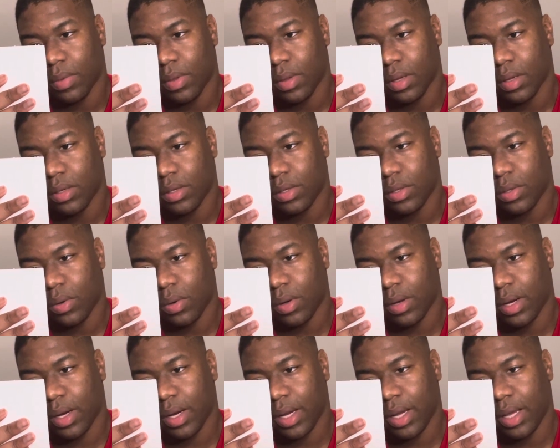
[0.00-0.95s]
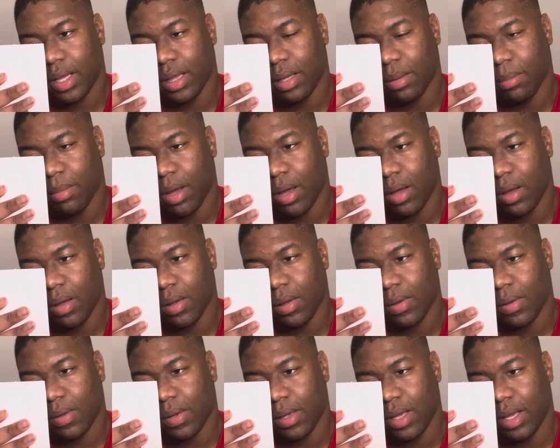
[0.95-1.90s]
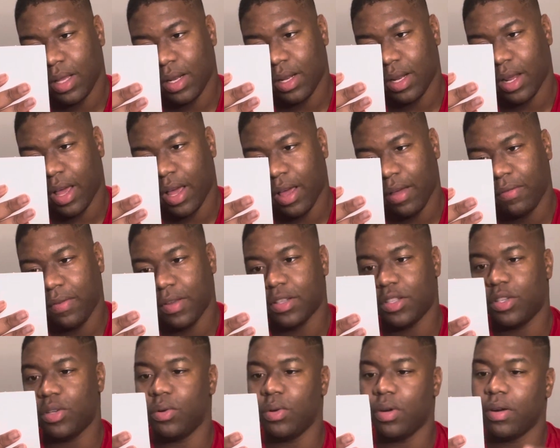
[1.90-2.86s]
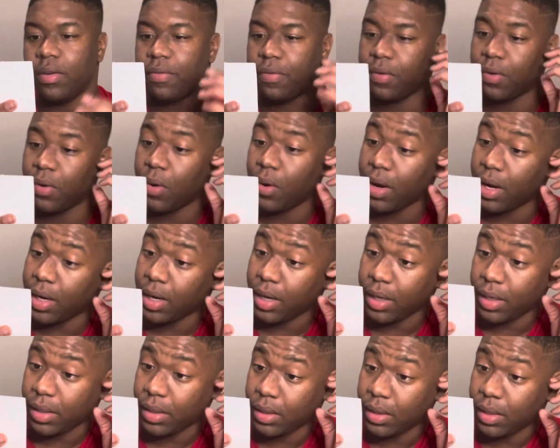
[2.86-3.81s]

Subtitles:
store in the mall in Aventura, Florida.